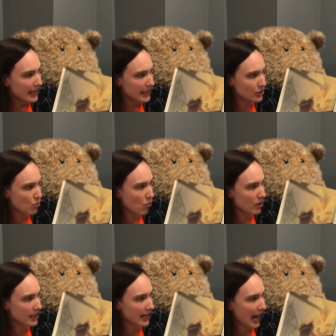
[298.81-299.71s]
His
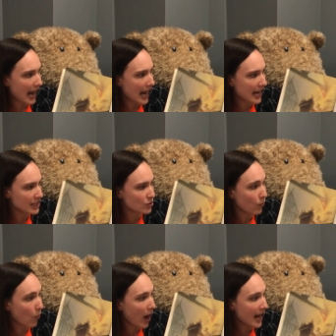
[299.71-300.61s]
wooden eyes
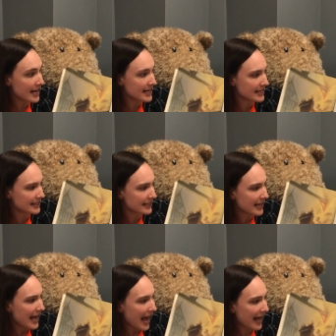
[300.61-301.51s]
widened
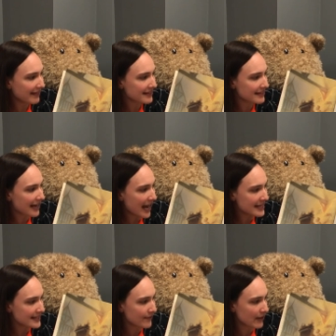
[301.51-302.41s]
at the
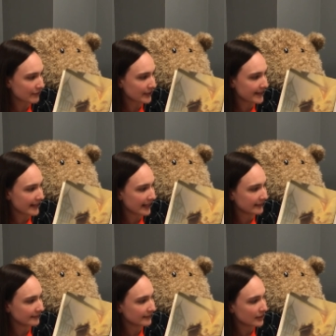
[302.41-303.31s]
size of everything.